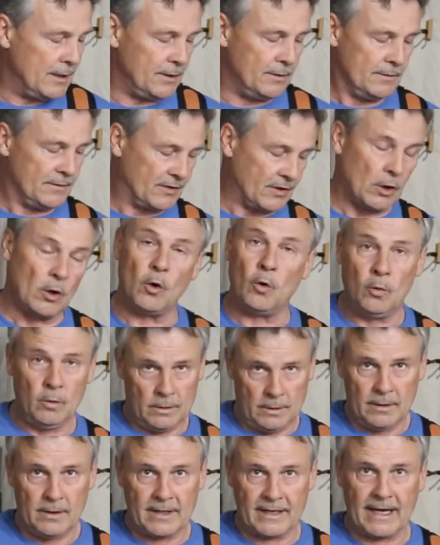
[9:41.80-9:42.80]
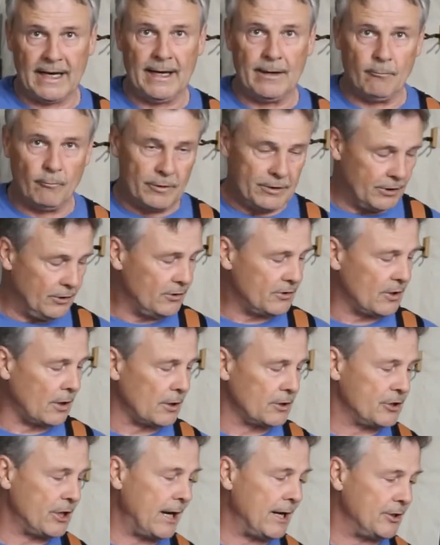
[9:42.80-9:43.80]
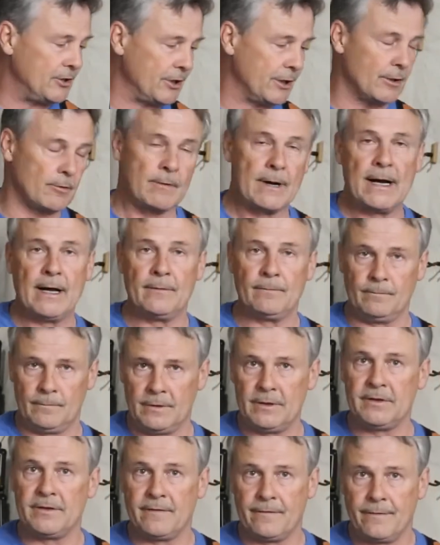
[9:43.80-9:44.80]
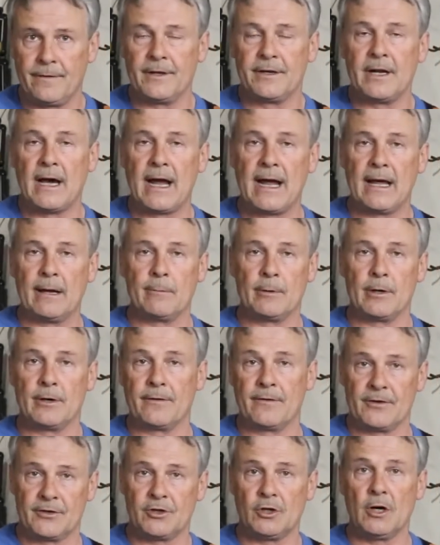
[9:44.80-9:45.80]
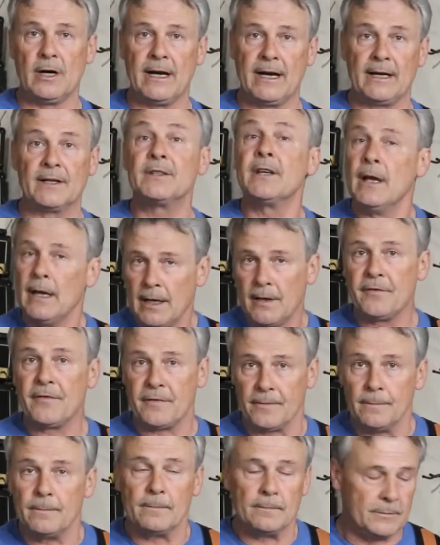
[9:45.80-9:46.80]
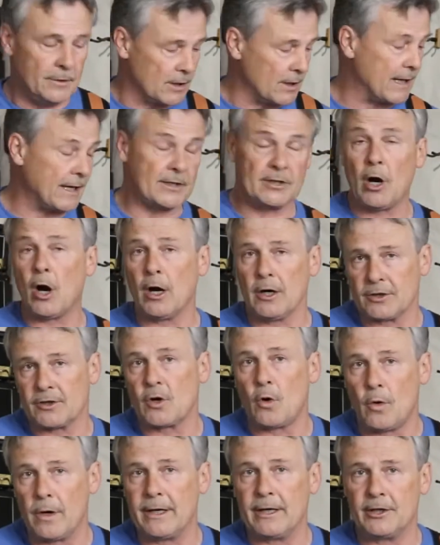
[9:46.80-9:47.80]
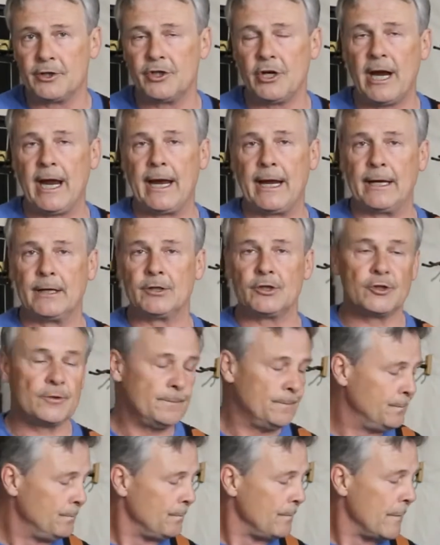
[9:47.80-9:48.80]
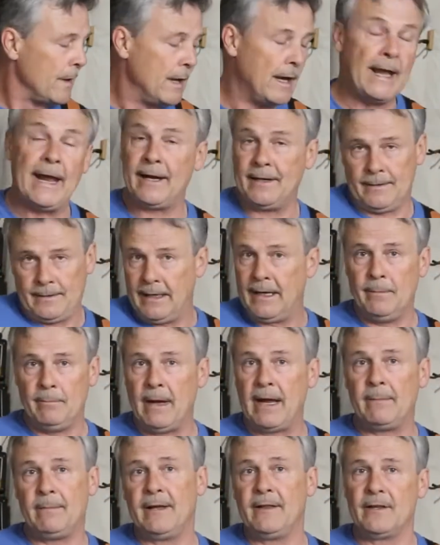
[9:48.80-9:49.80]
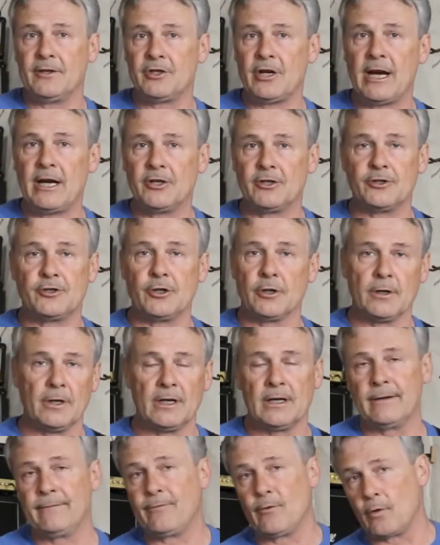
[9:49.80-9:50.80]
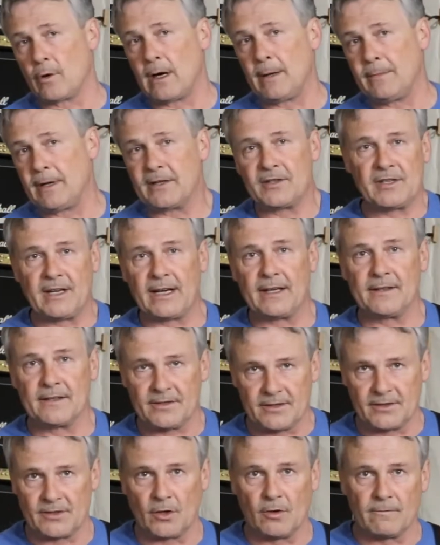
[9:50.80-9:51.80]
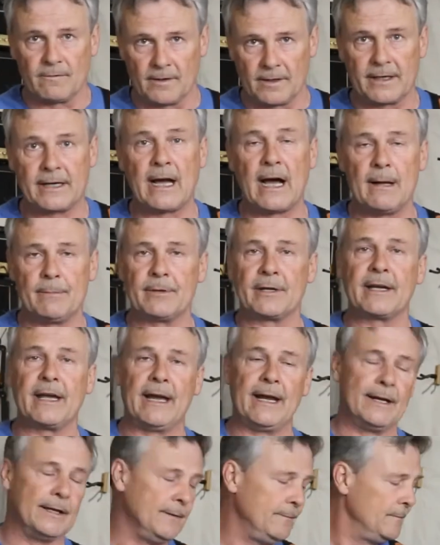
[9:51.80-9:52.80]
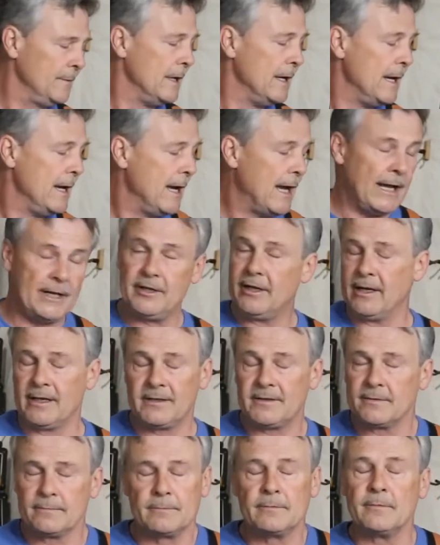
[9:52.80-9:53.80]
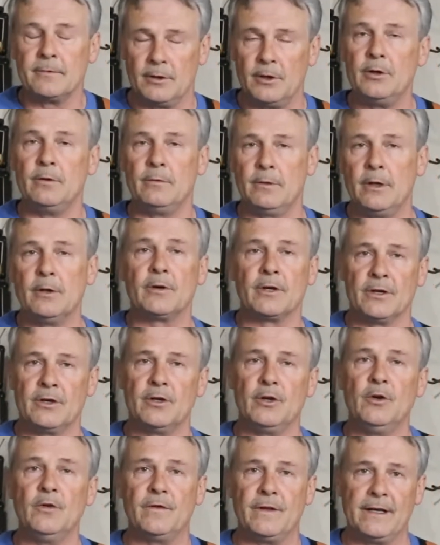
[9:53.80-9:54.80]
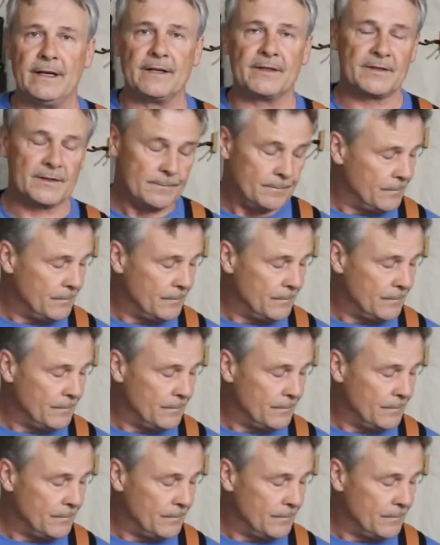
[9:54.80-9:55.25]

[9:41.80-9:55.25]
So again, when you start changing around the diameter of the strings, your guitar is going to change. And it may be the change that you're looking for. I'm not saying this is overly complicated, and yes, you can do this.